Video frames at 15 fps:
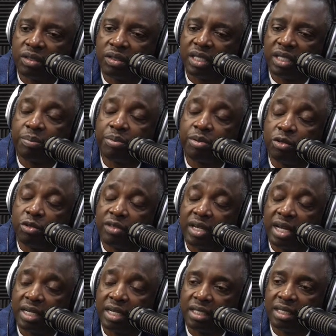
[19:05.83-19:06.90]
They approved
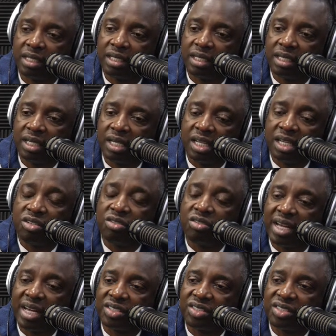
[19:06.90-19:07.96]
that in the
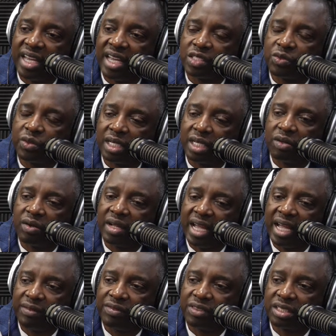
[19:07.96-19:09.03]
United States, where they're going to
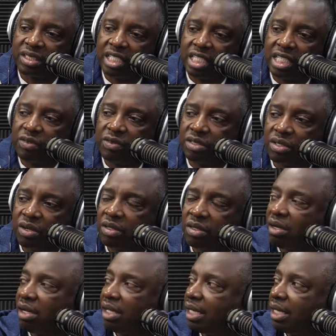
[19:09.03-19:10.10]
have the ski resort and
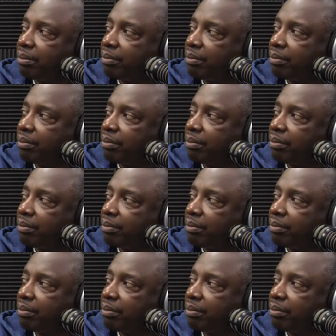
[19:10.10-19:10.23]
all that.